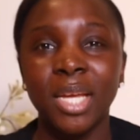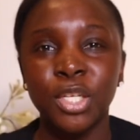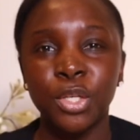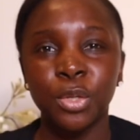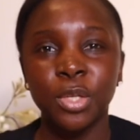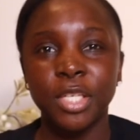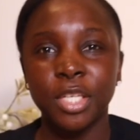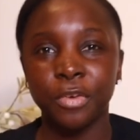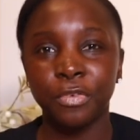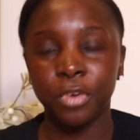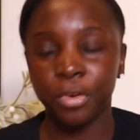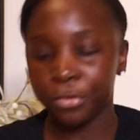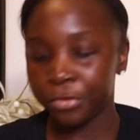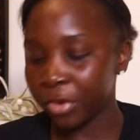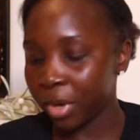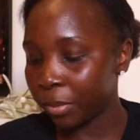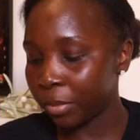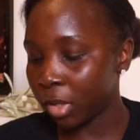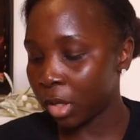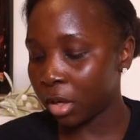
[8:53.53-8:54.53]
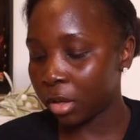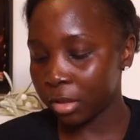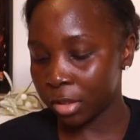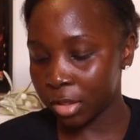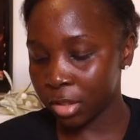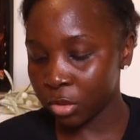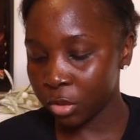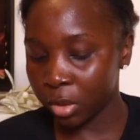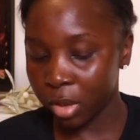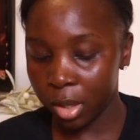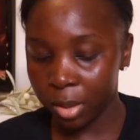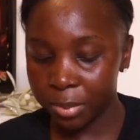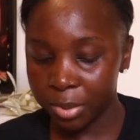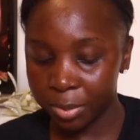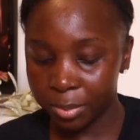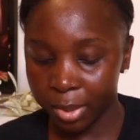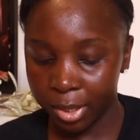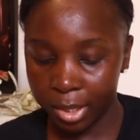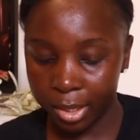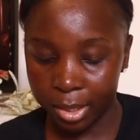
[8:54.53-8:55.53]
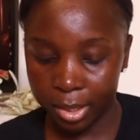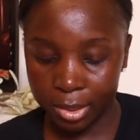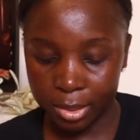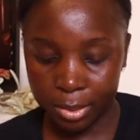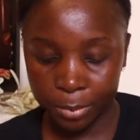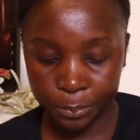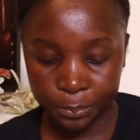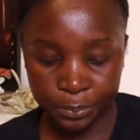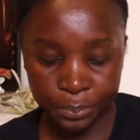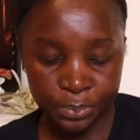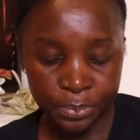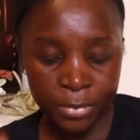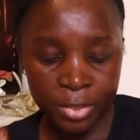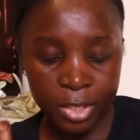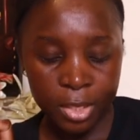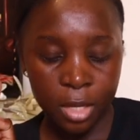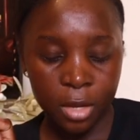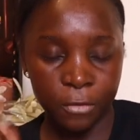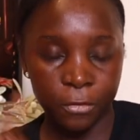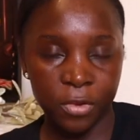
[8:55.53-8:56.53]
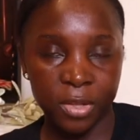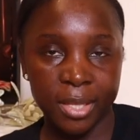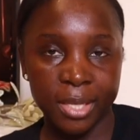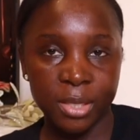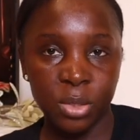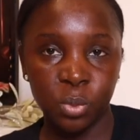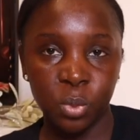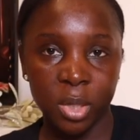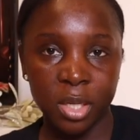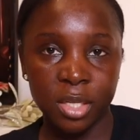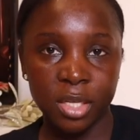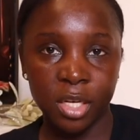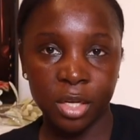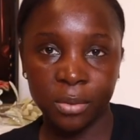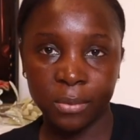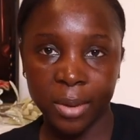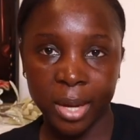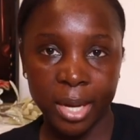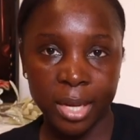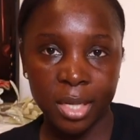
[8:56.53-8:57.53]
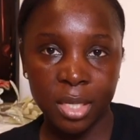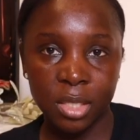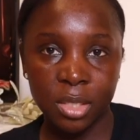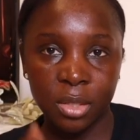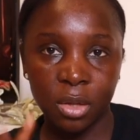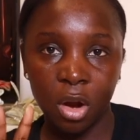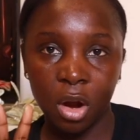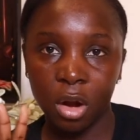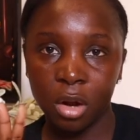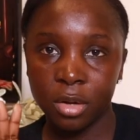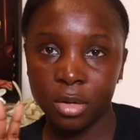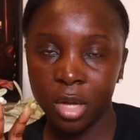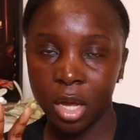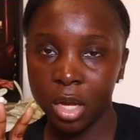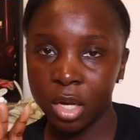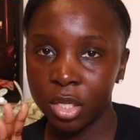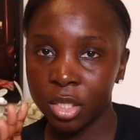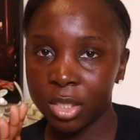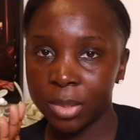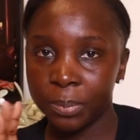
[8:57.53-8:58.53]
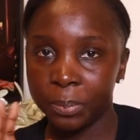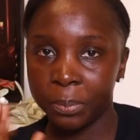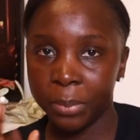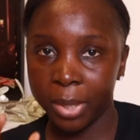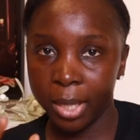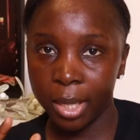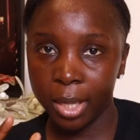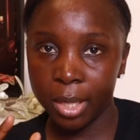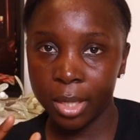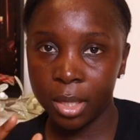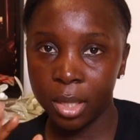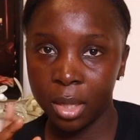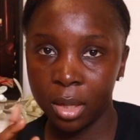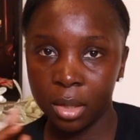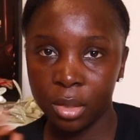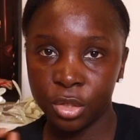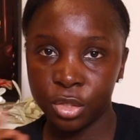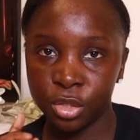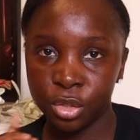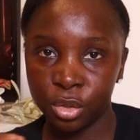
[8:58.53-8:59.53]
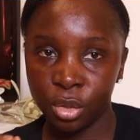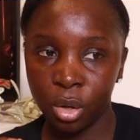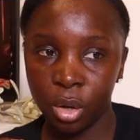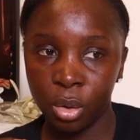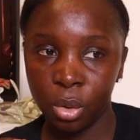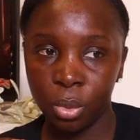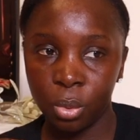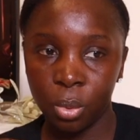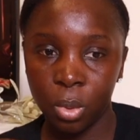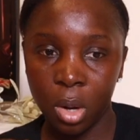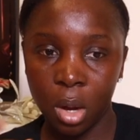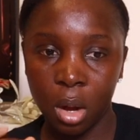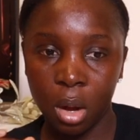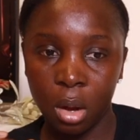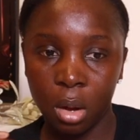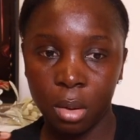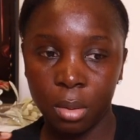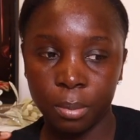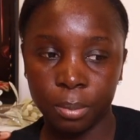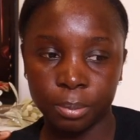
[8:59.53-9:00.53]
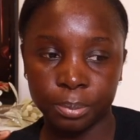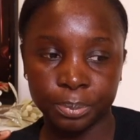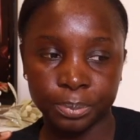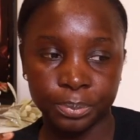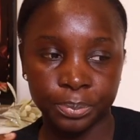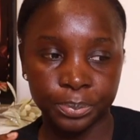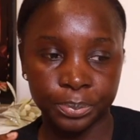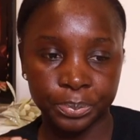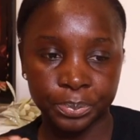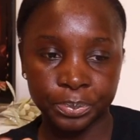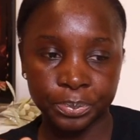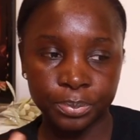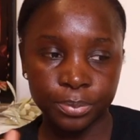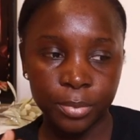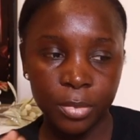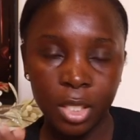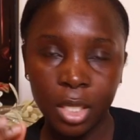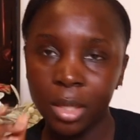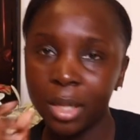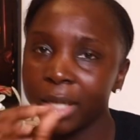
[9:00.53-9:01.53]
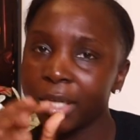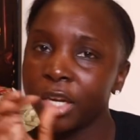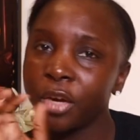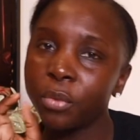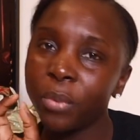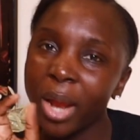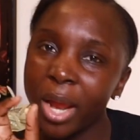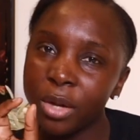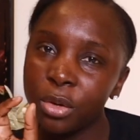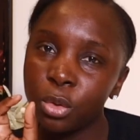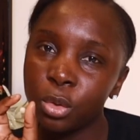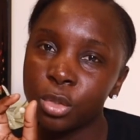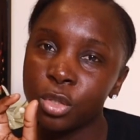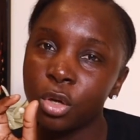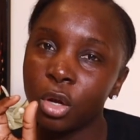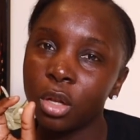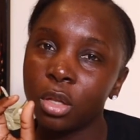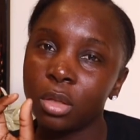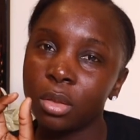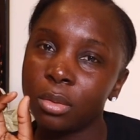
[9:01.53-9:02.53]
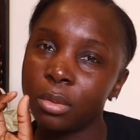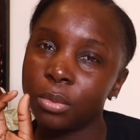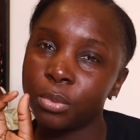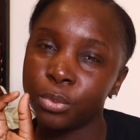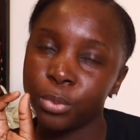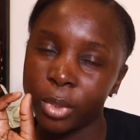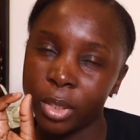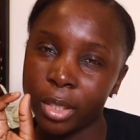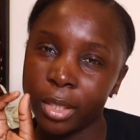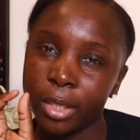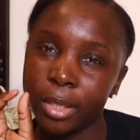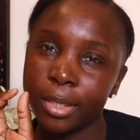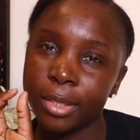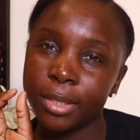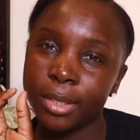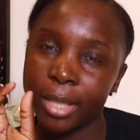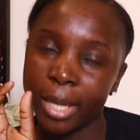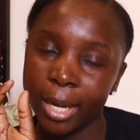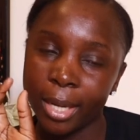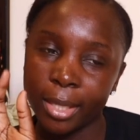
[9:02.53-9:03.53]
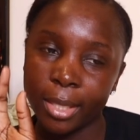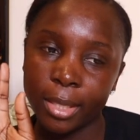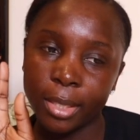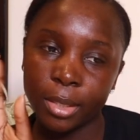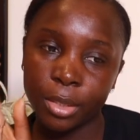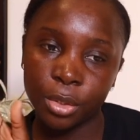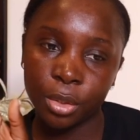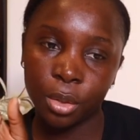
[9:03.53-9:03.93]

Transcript: actually different from the other scrubs because for this one, the grains are not as big. And so, um, like the granules are really tiny.